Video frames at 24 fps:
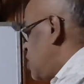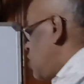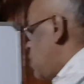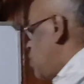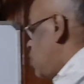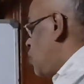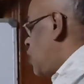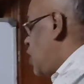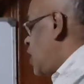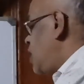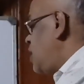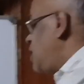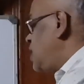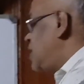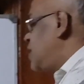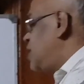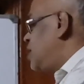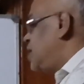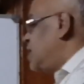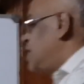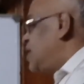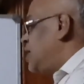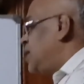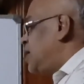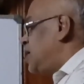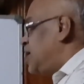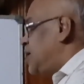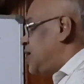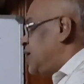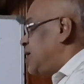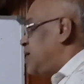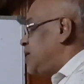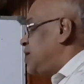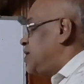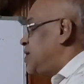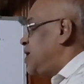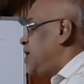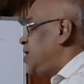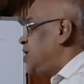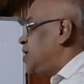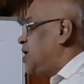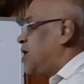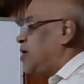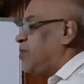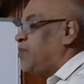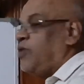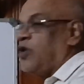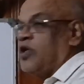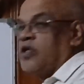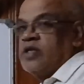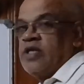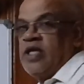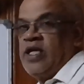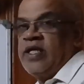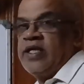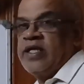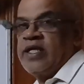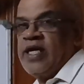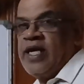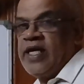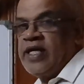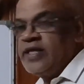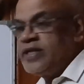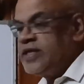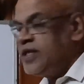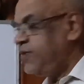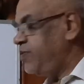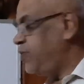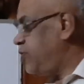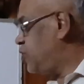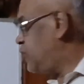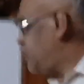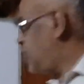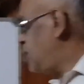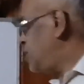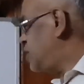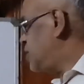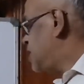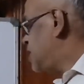what? Is a carboxylic acid because